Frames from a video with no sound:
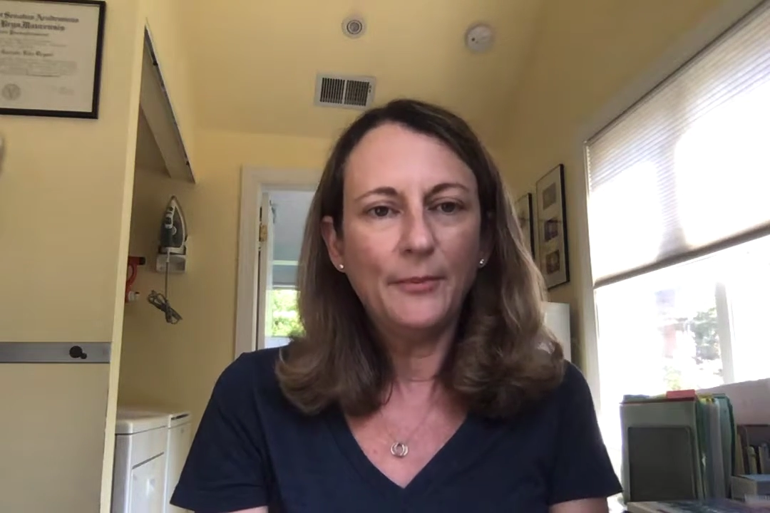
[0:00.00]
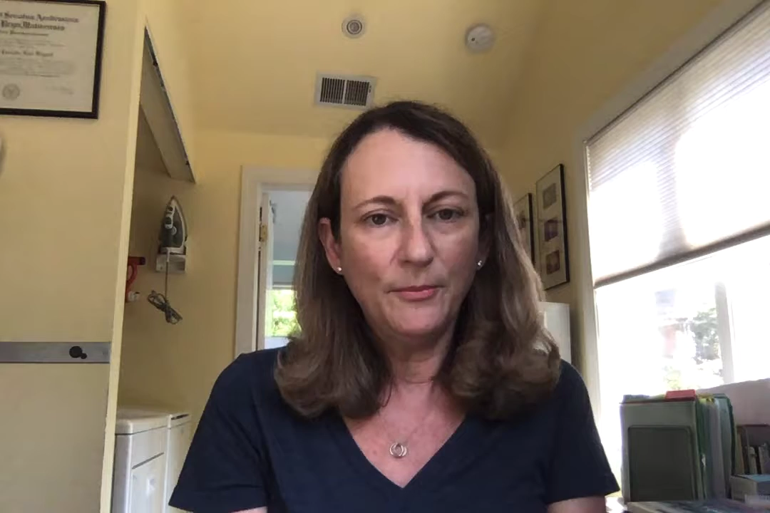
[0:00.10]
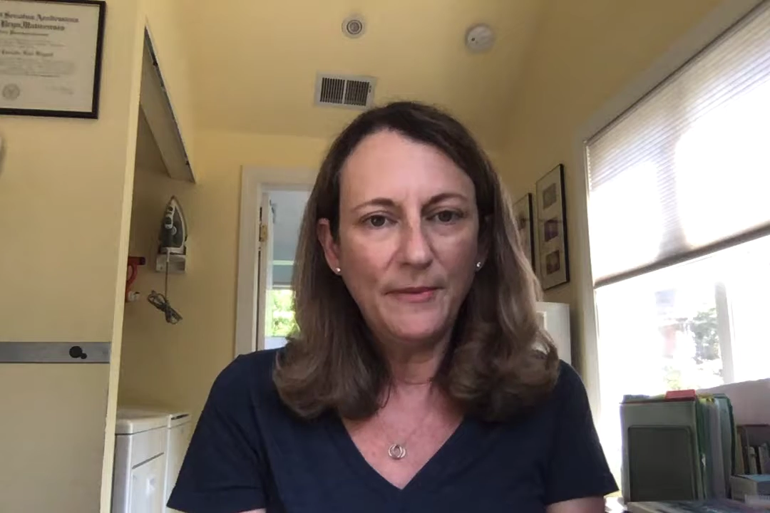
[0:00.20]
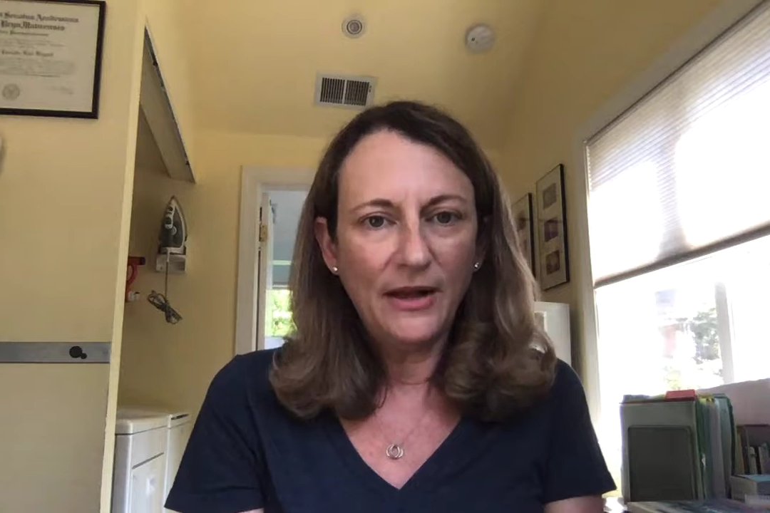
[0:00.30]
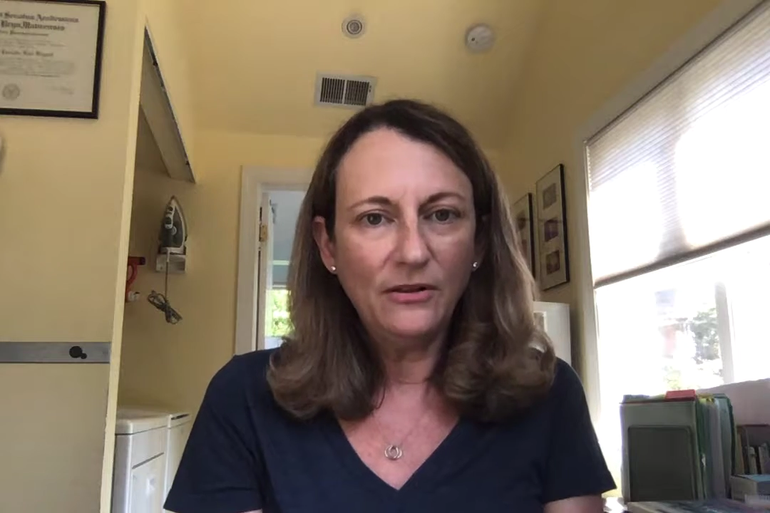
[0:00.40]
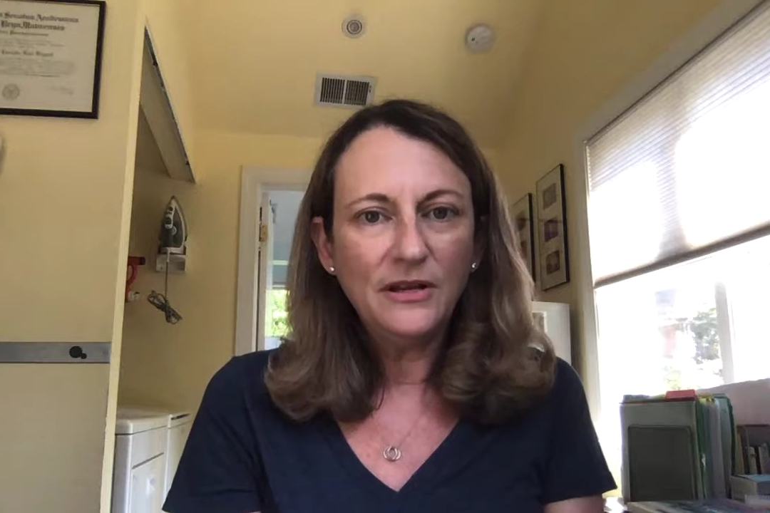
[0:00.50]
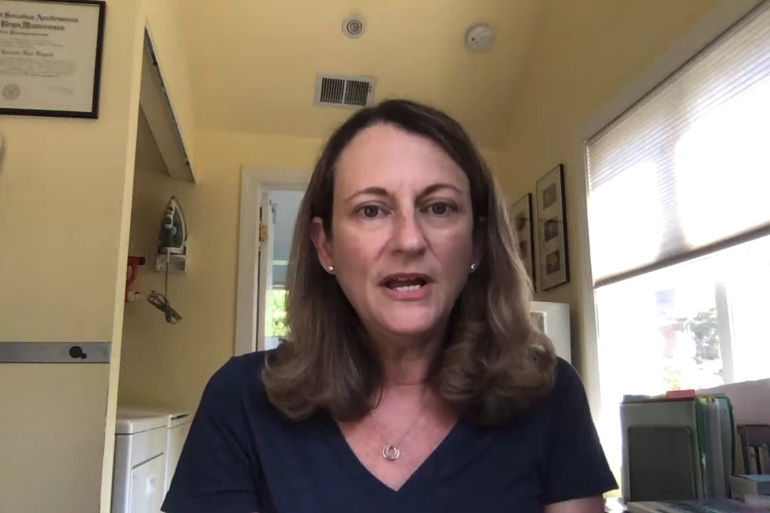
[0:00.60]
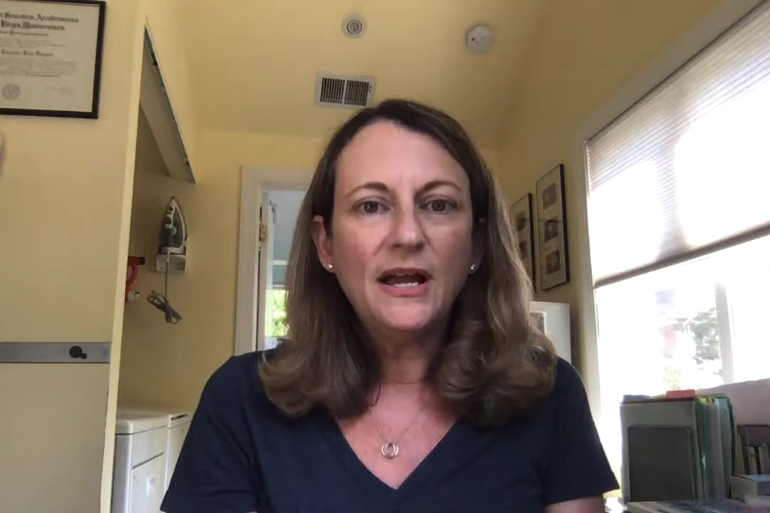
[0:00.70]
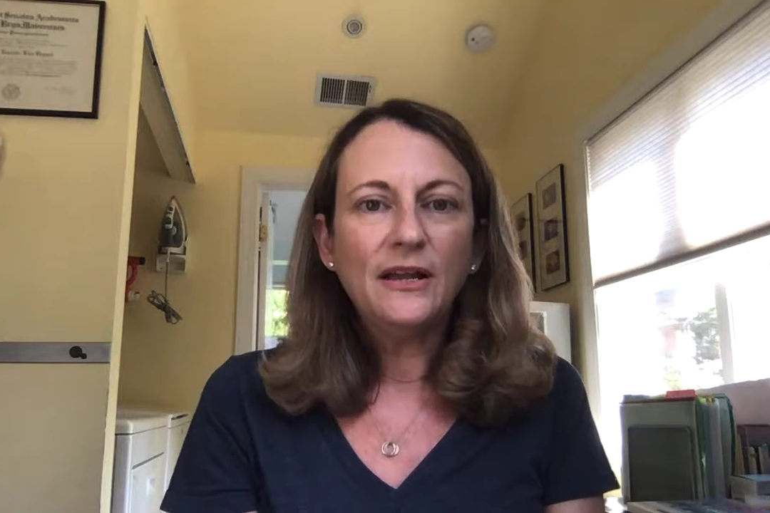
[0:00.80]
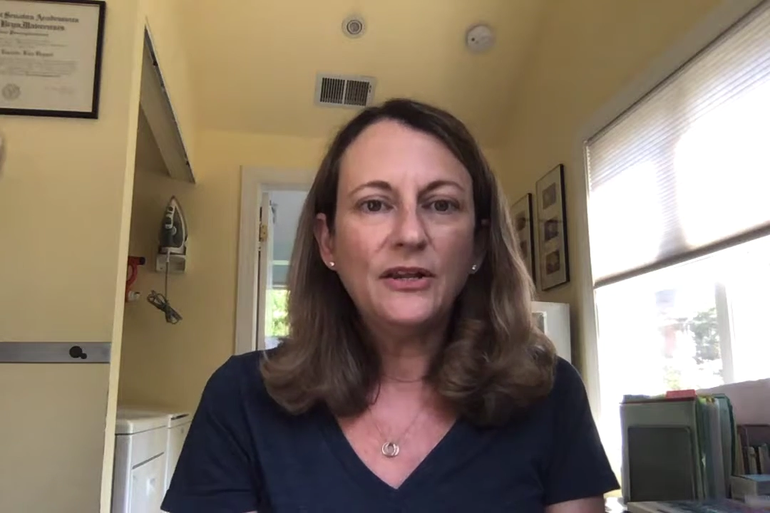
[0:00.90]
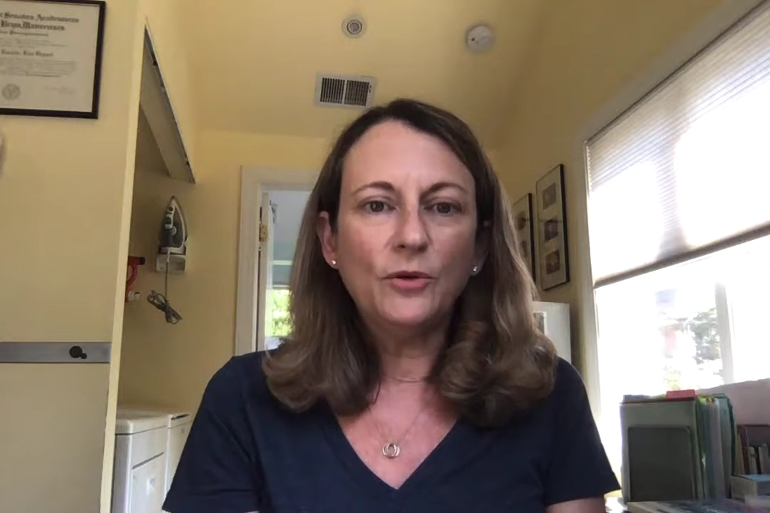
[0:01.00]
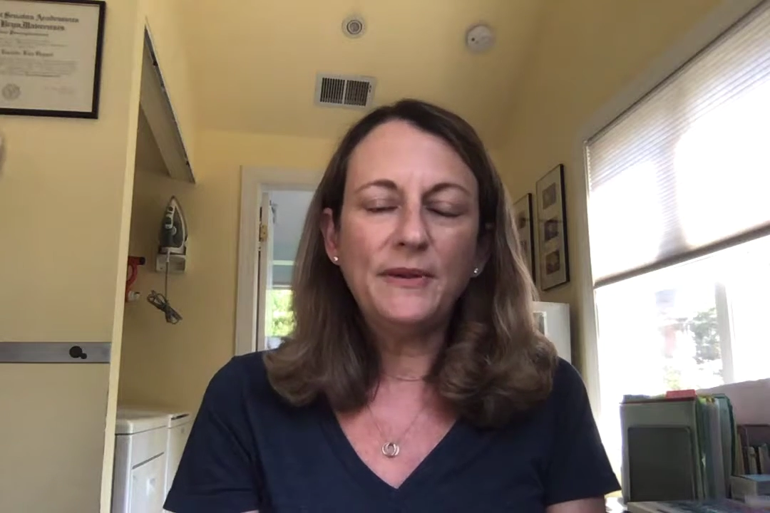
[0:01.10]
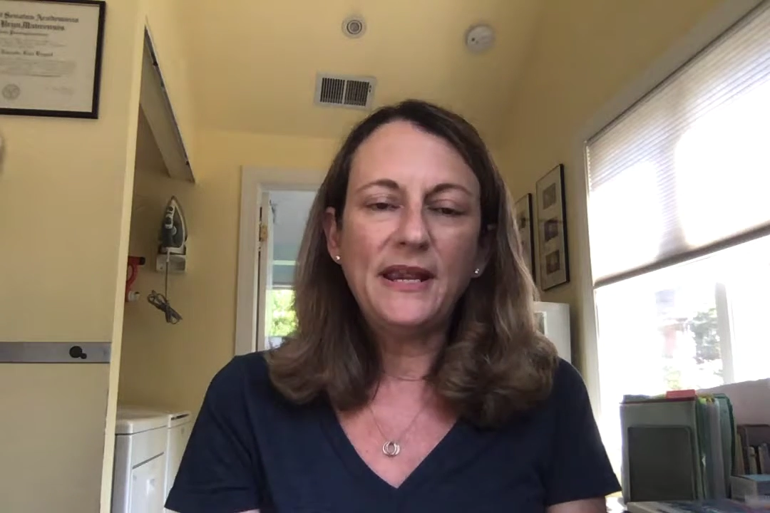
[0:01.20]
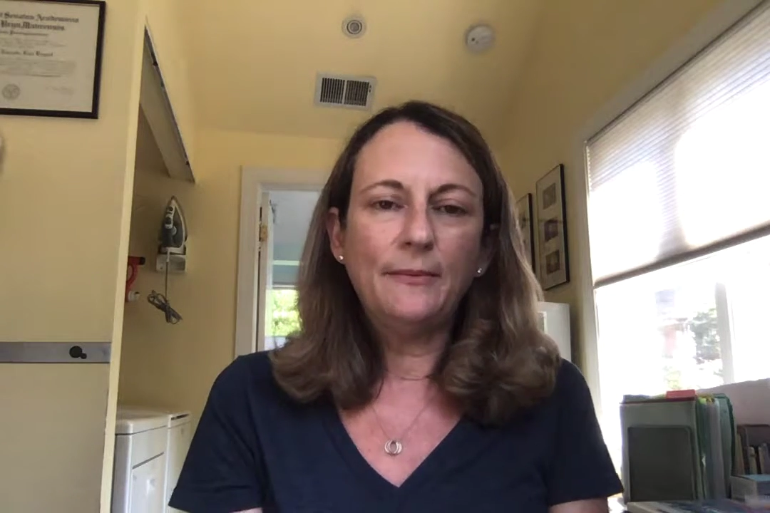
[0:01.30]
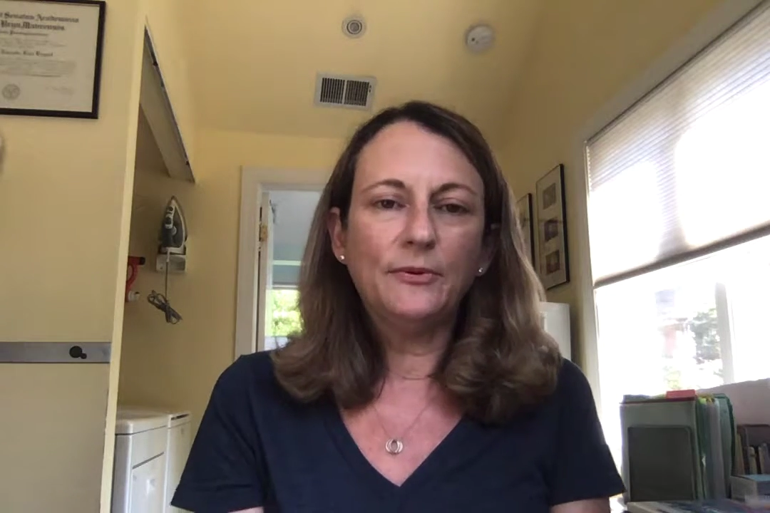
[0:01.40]
Mail, you'll
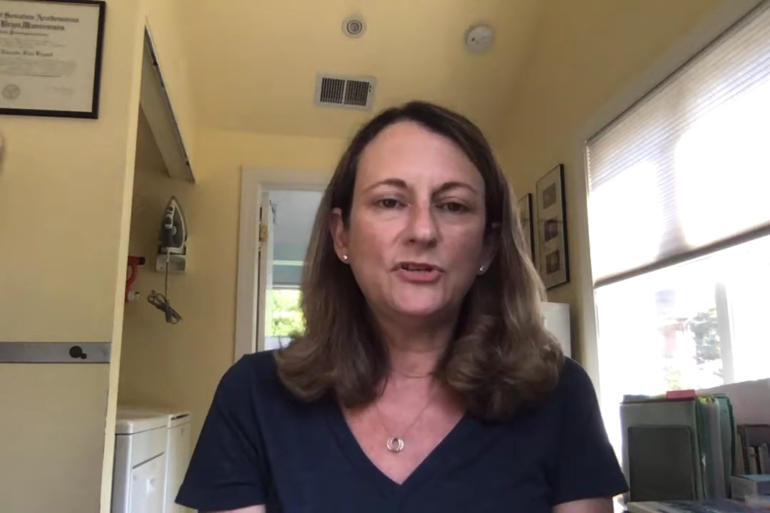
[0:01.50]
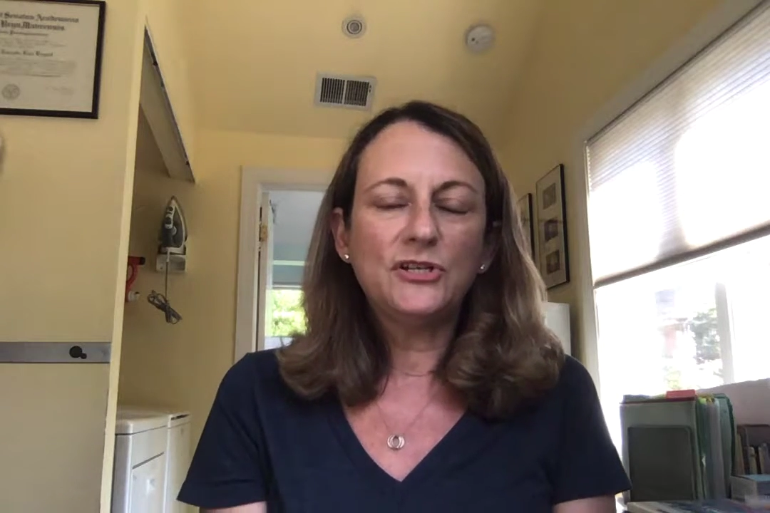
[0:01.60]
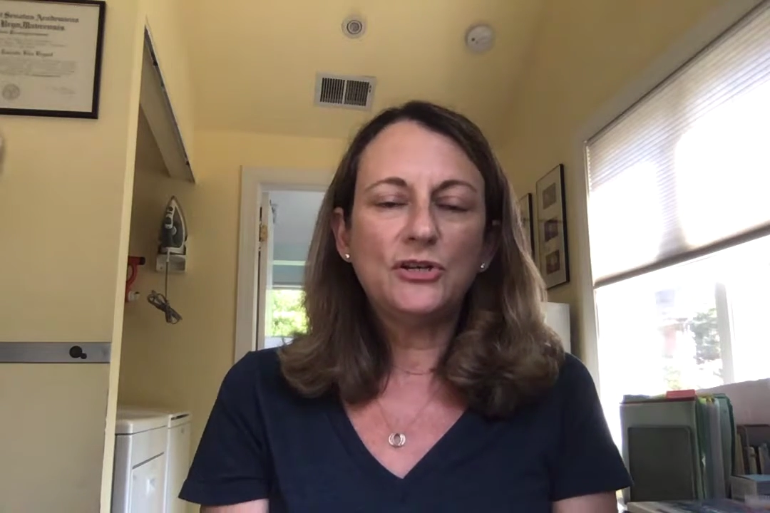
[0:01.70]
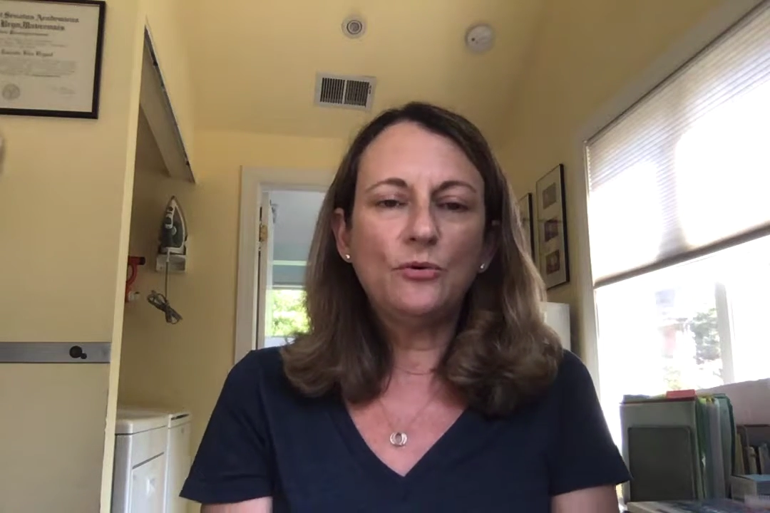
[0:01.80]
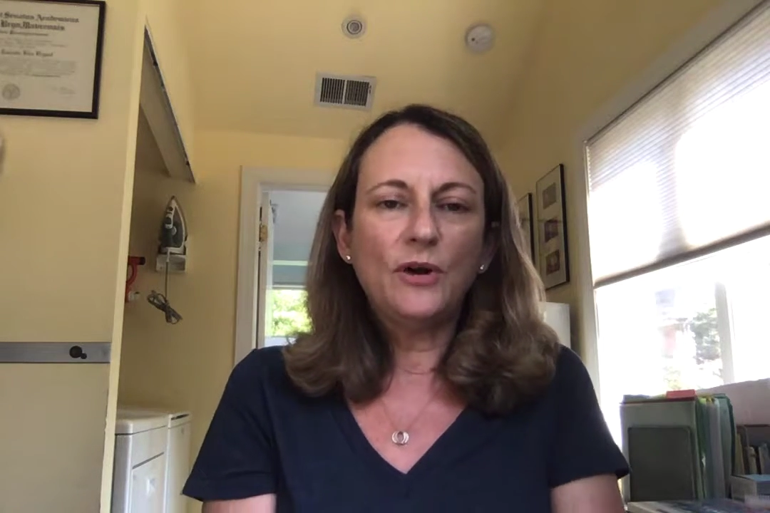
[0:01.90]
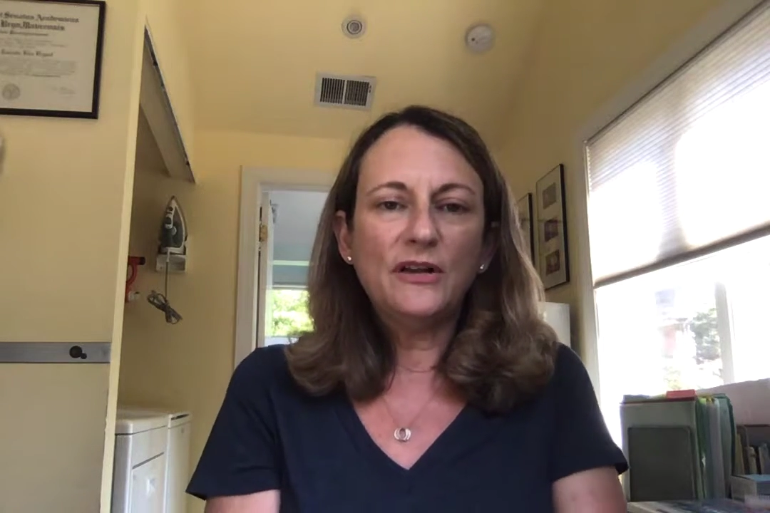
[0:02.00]
be able to do